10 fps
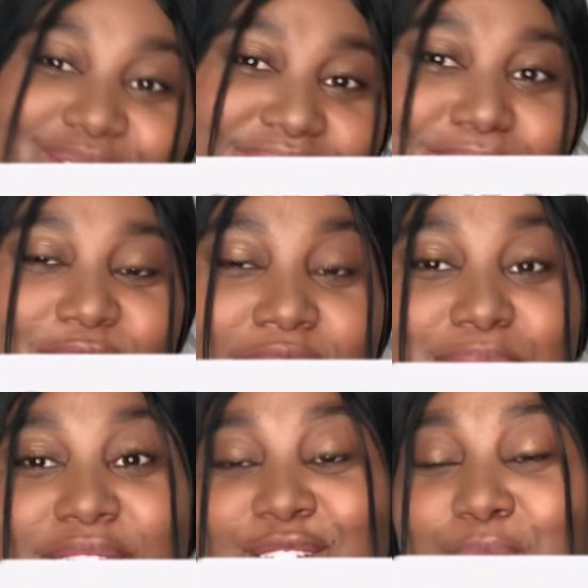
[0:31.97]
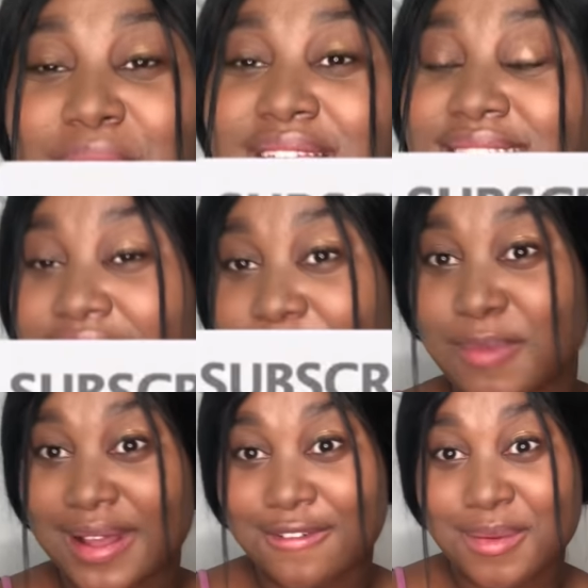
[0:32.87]
do subscribe and join the Love
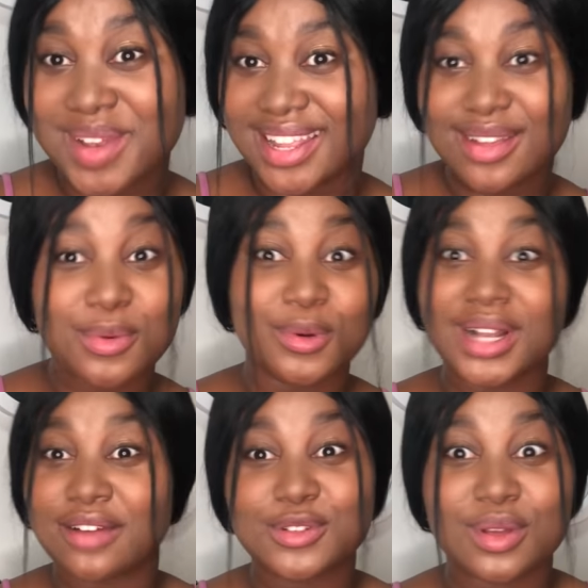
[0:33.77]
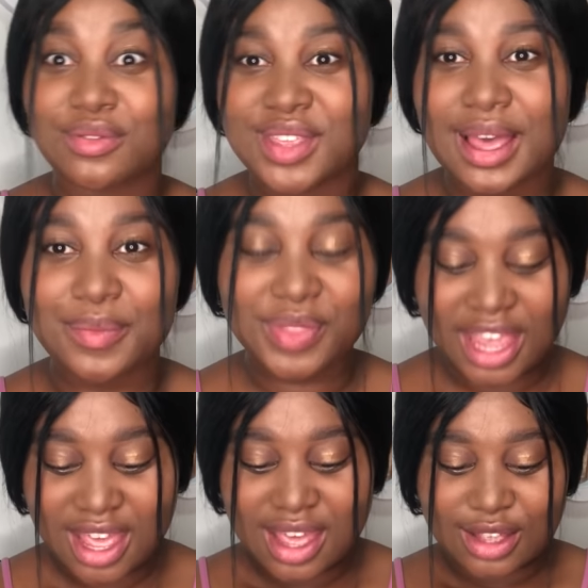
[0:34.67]
Bug family. We would love to have you here.
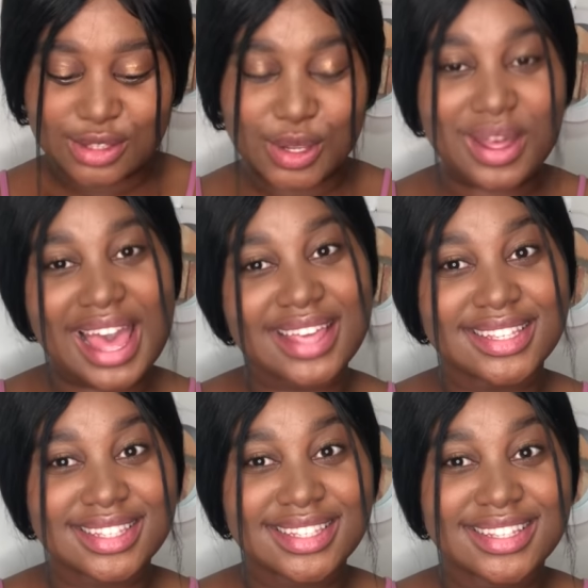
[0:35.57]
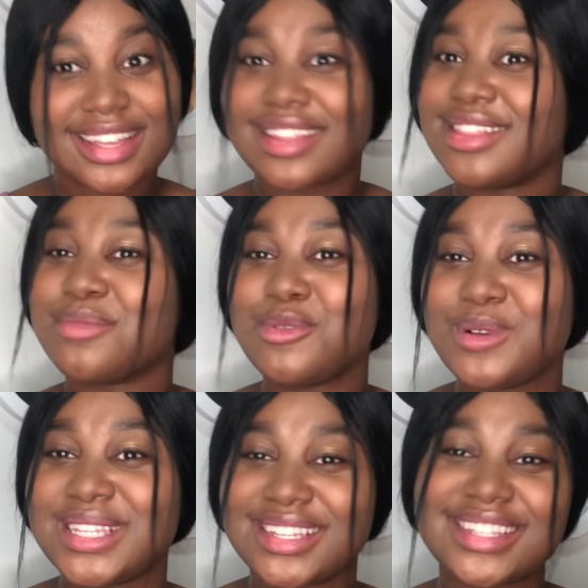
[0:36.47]
So guys, the
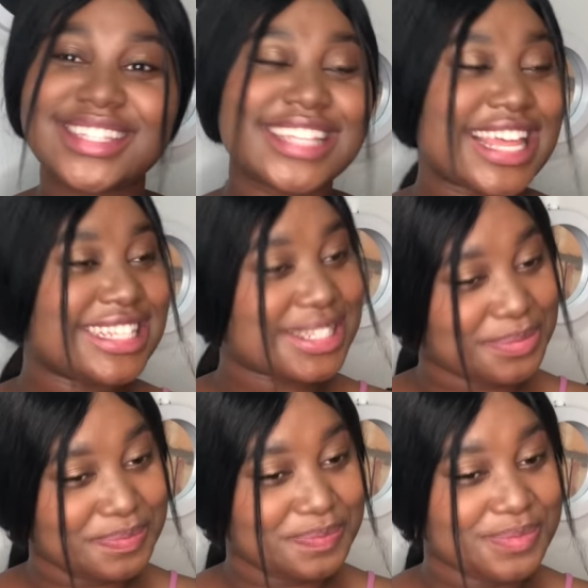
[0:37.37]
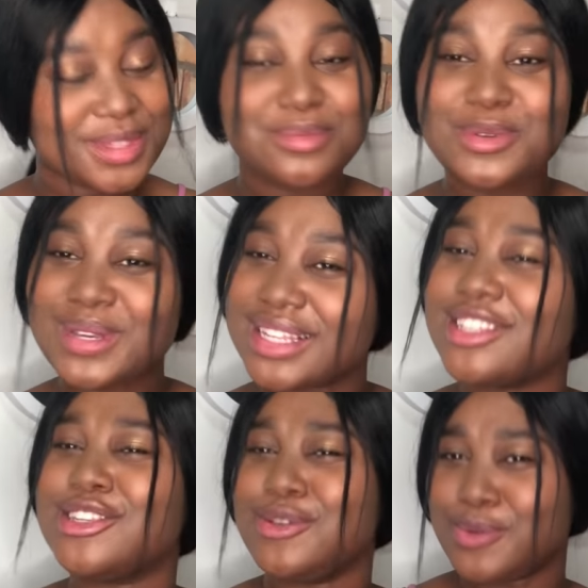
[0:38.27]
mood is set. The mood
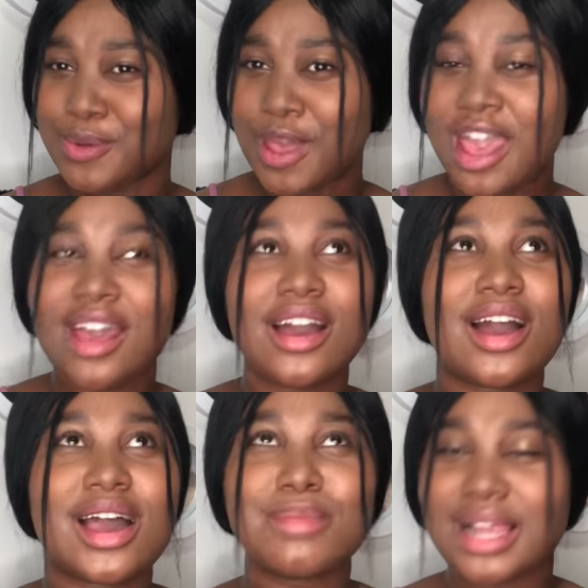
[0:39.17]
is new. On my